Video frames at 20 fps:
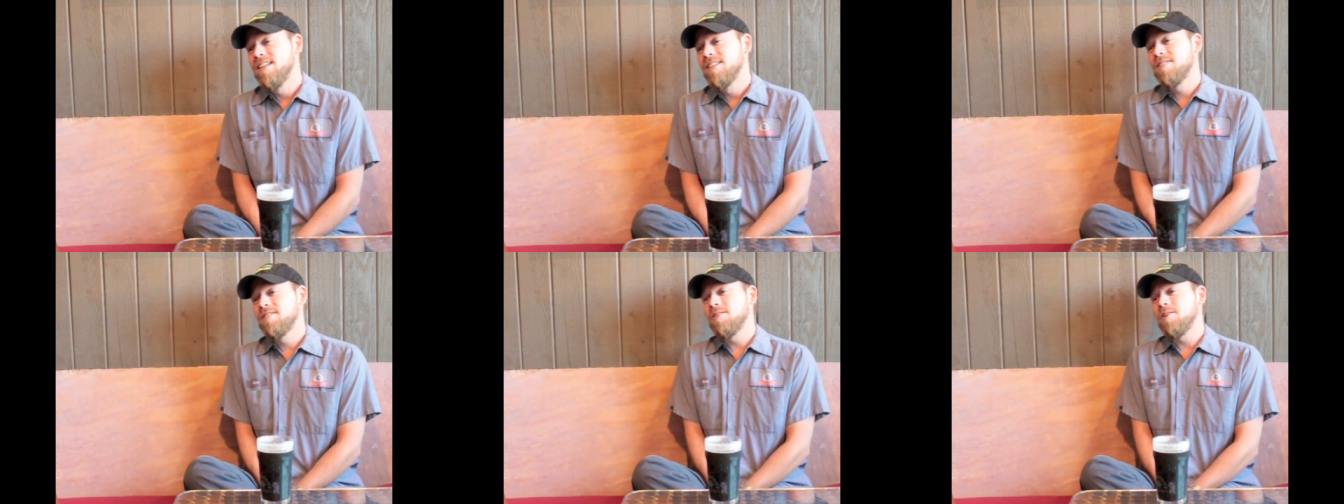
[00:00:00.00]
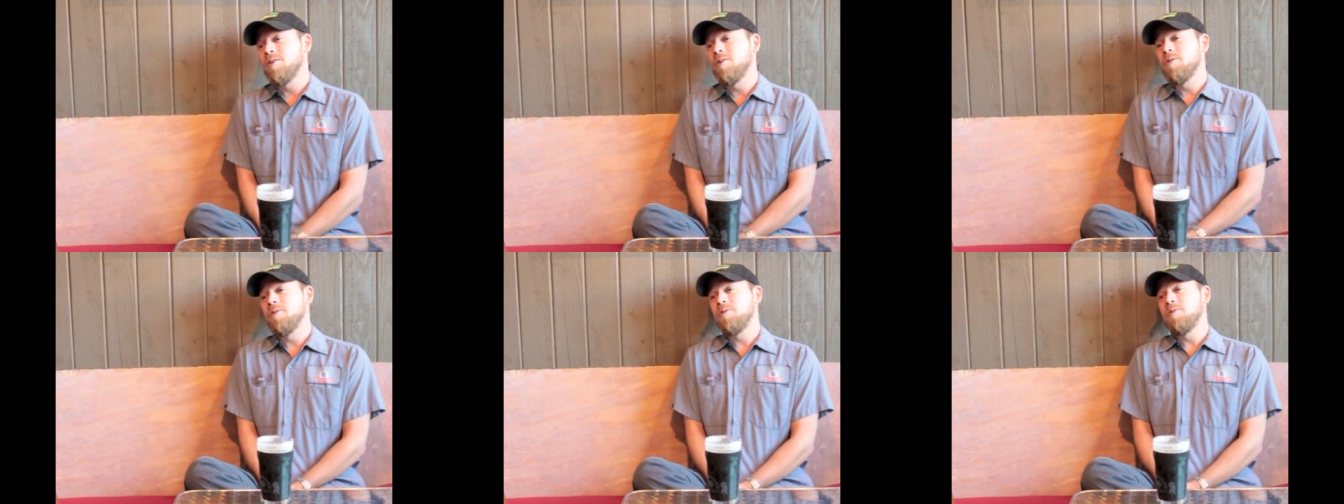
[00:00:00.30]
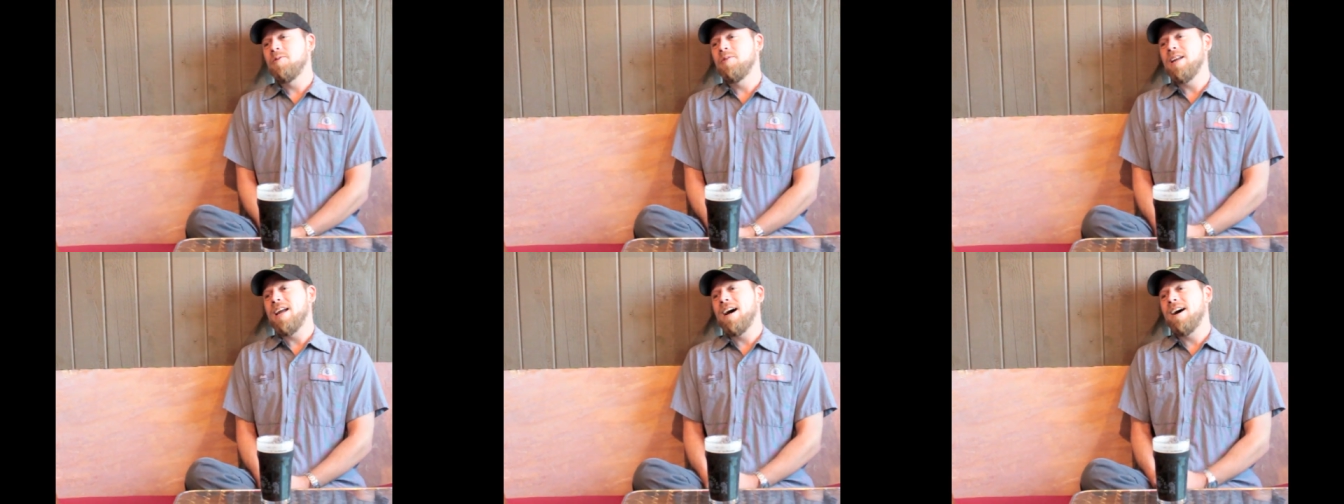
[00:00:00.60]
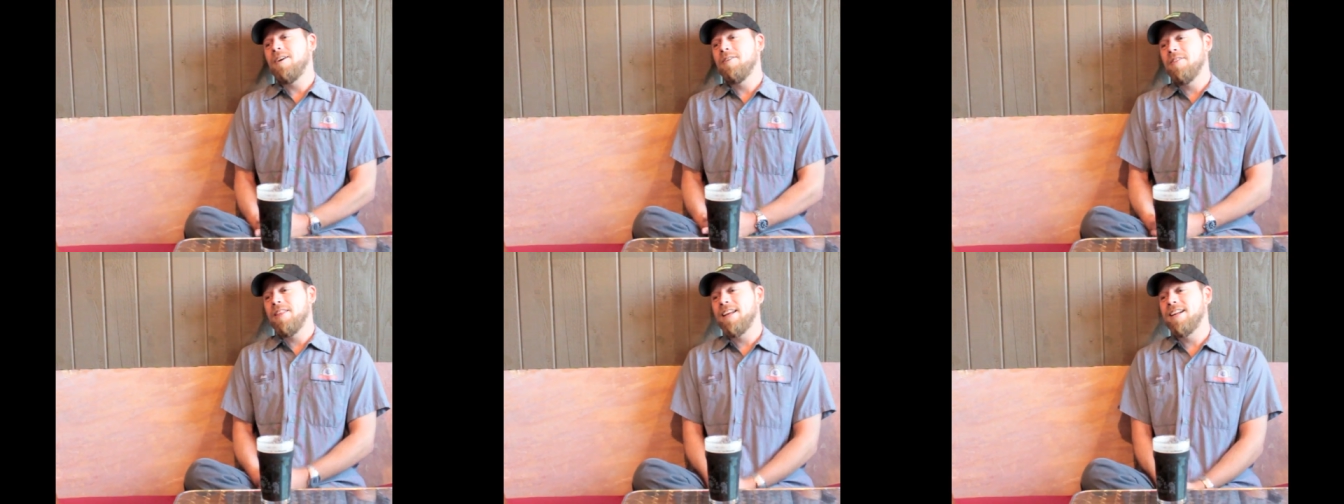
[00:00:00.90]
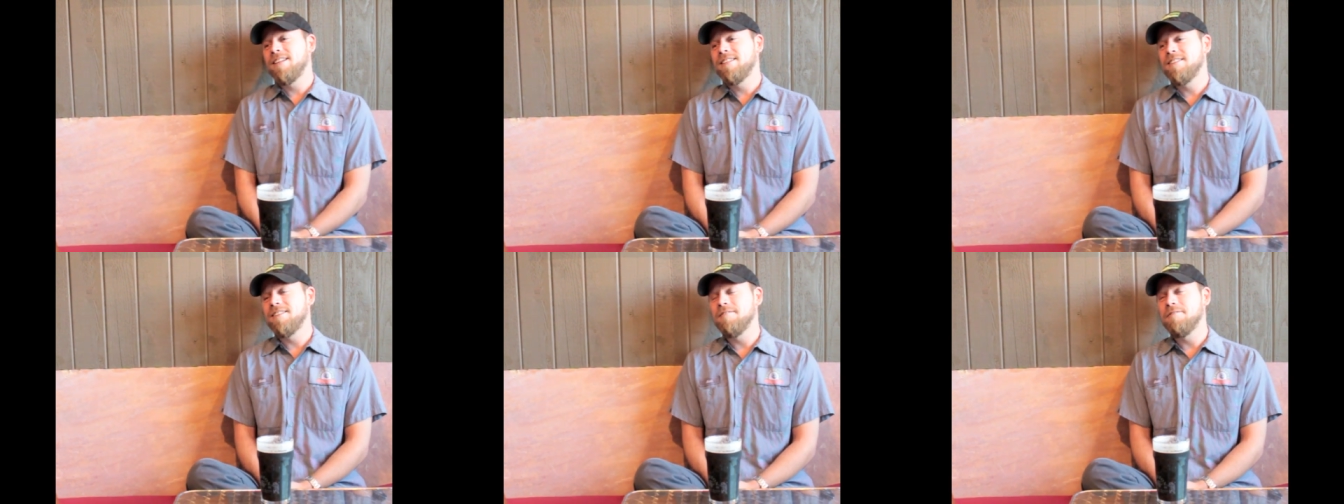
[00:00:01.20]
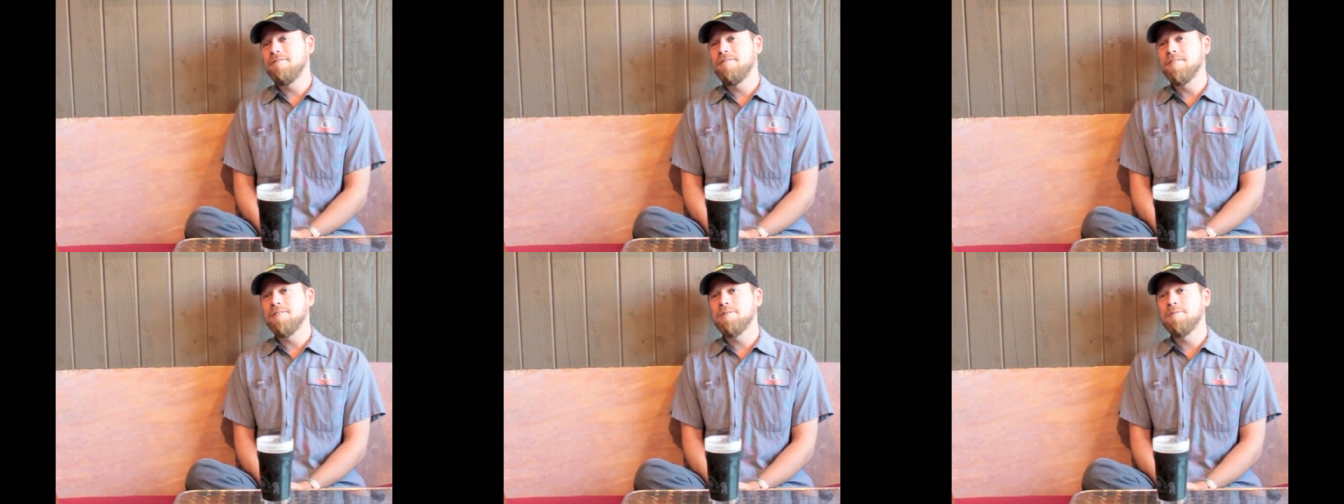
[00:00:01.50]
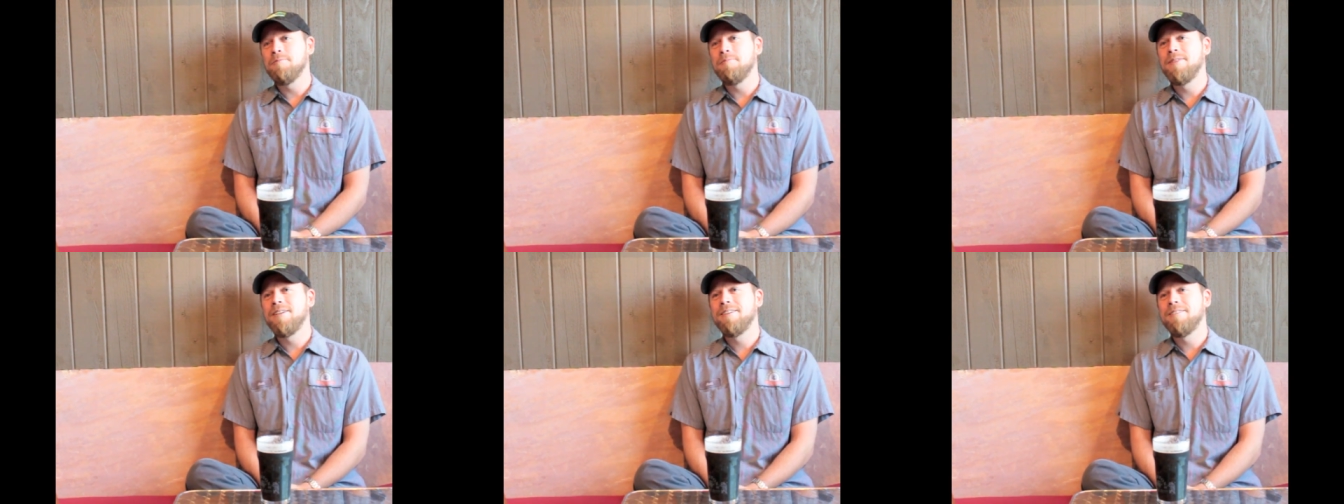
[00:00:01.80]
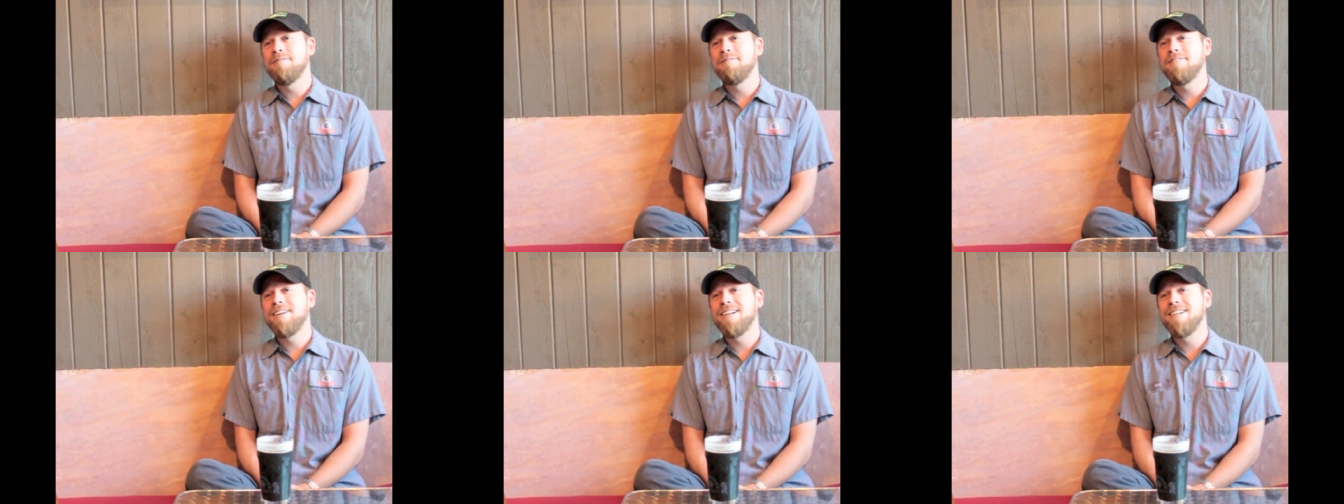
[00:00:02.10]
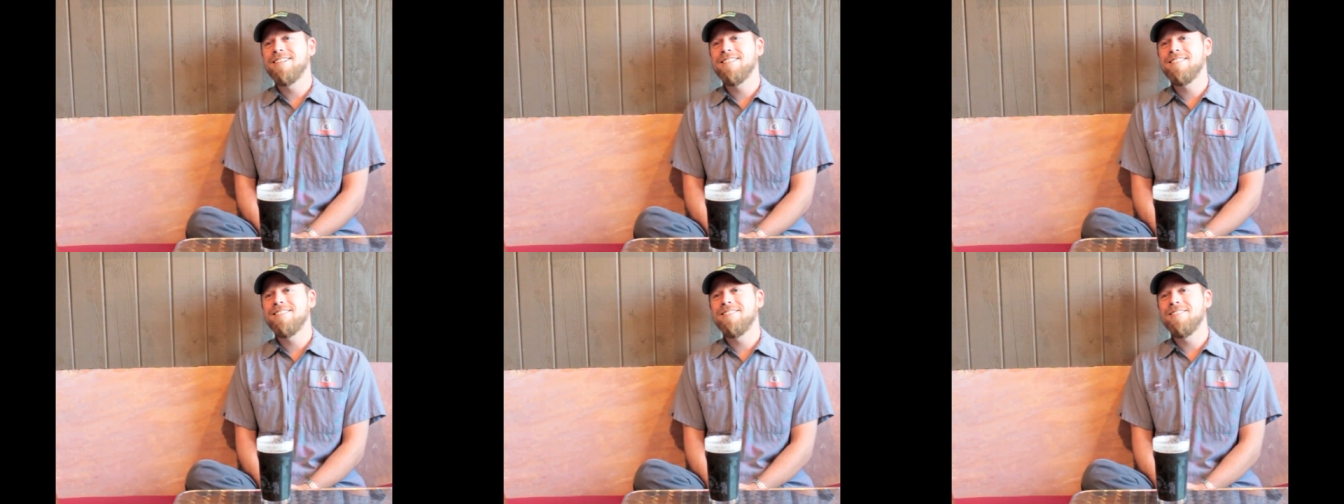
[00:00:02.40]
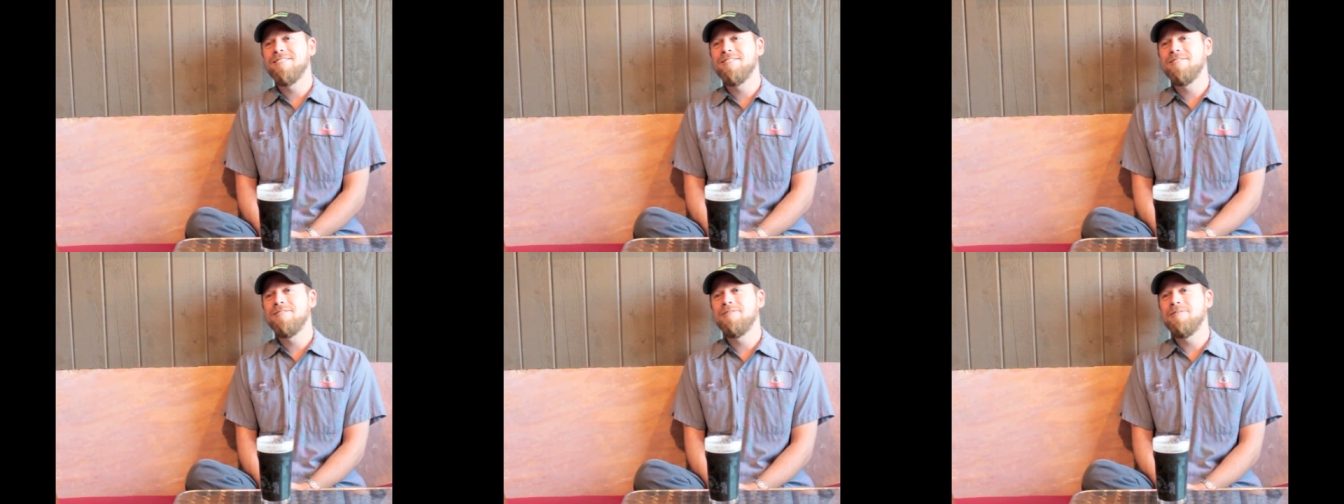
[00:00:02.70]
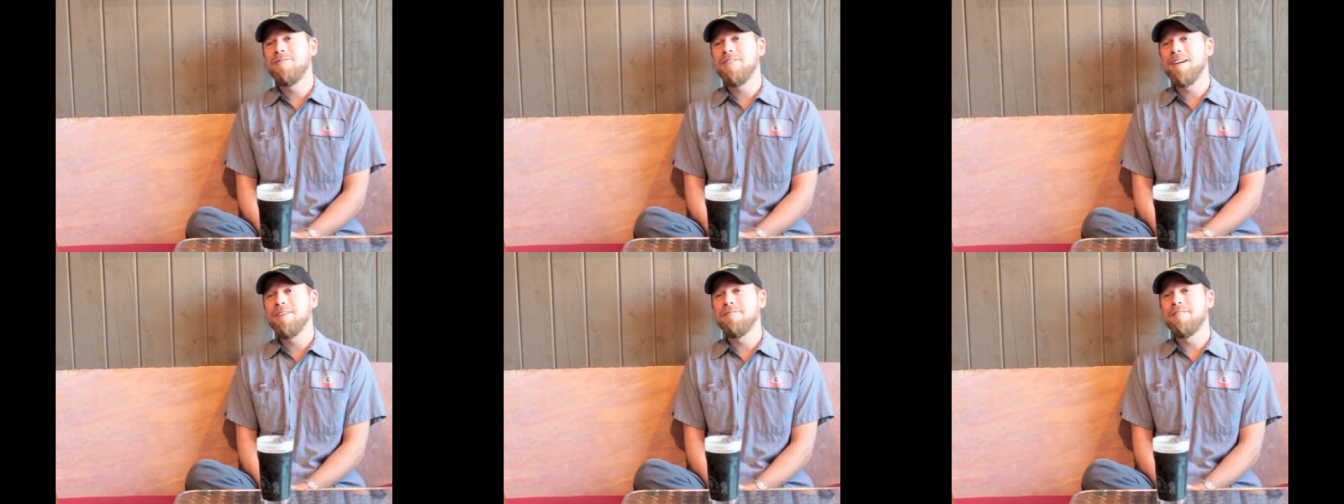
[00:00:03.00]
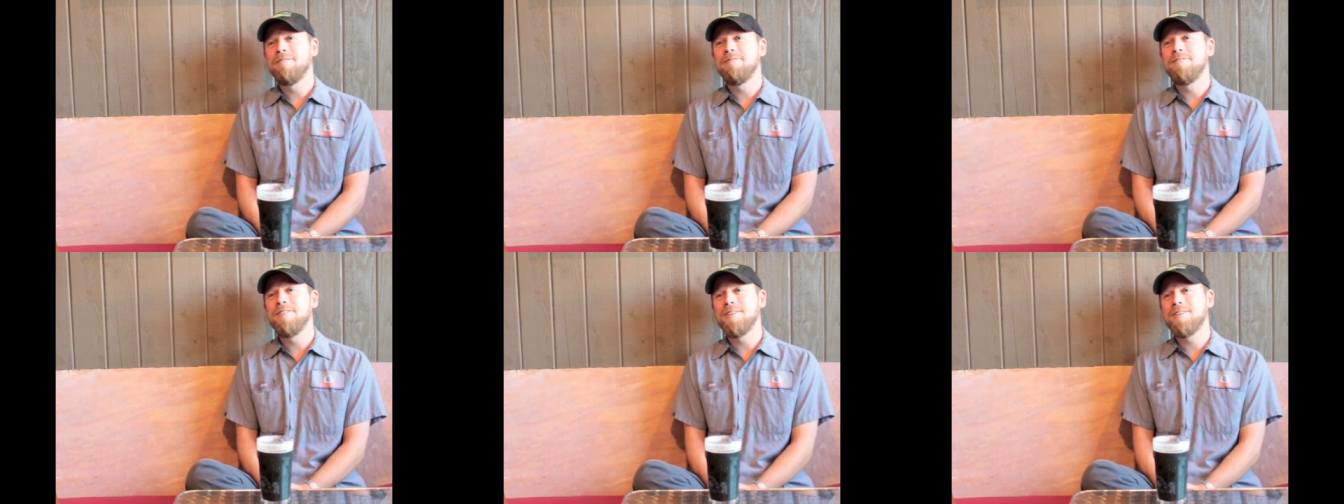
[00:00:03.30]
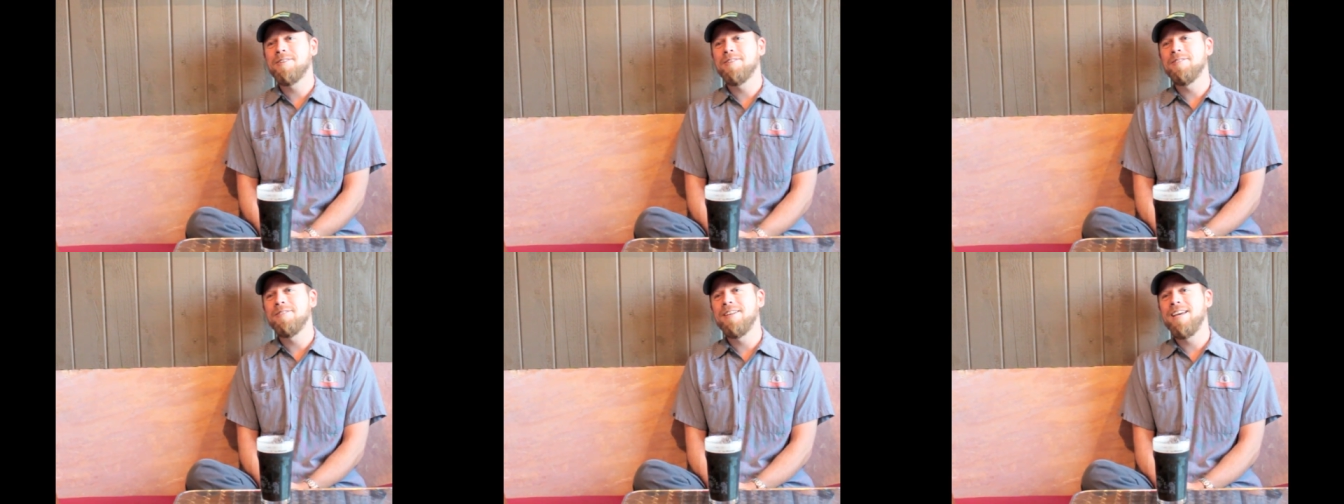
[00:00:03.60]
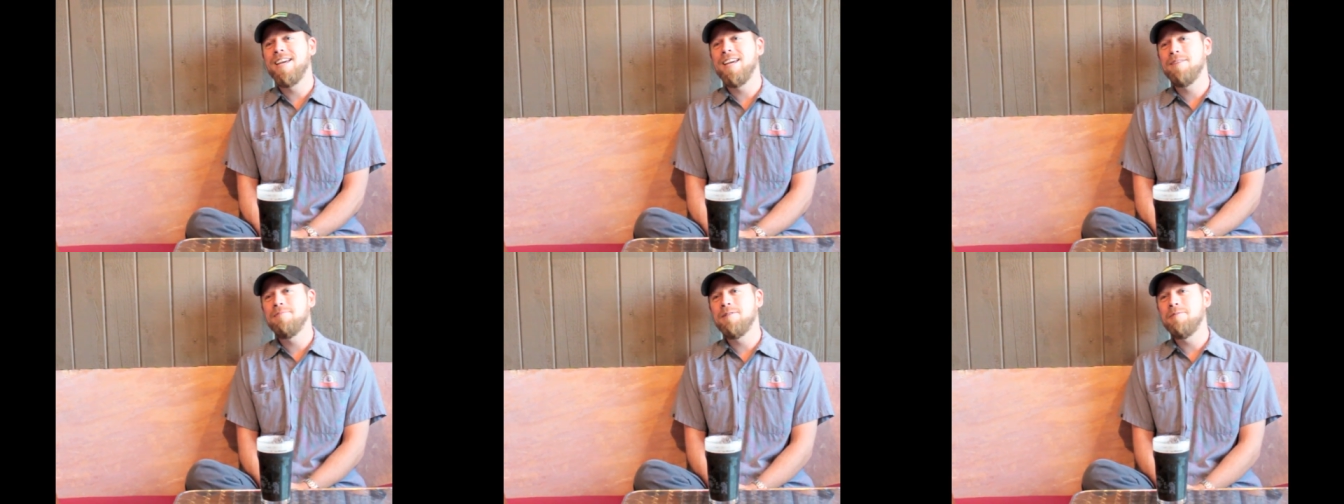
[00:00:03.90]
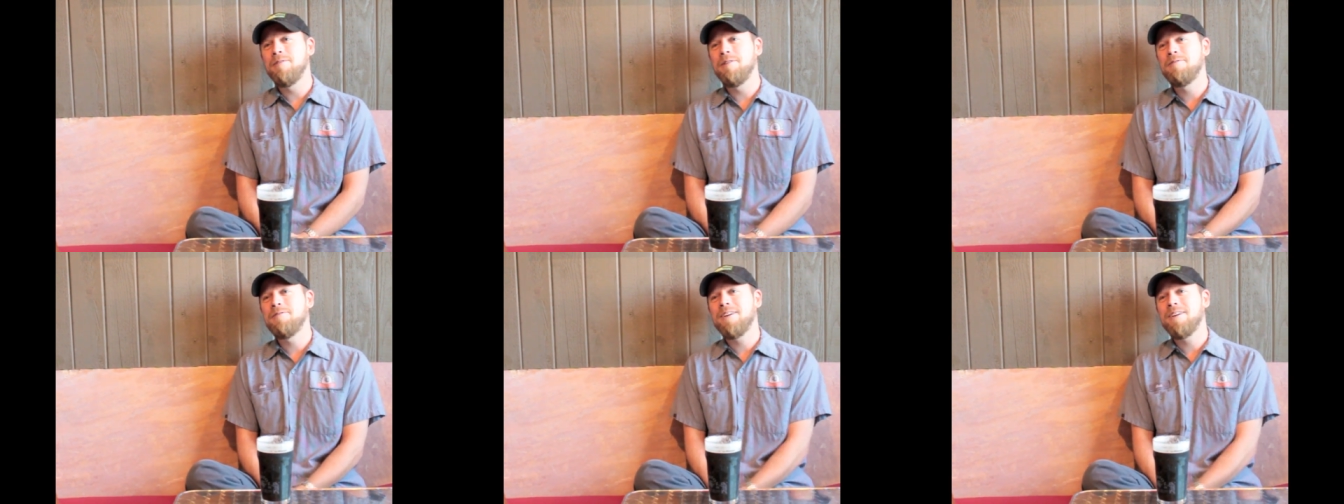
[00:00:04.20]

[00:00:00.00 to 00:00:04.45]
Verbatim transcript: so now that it's an official beer of Firestone, we have an official name and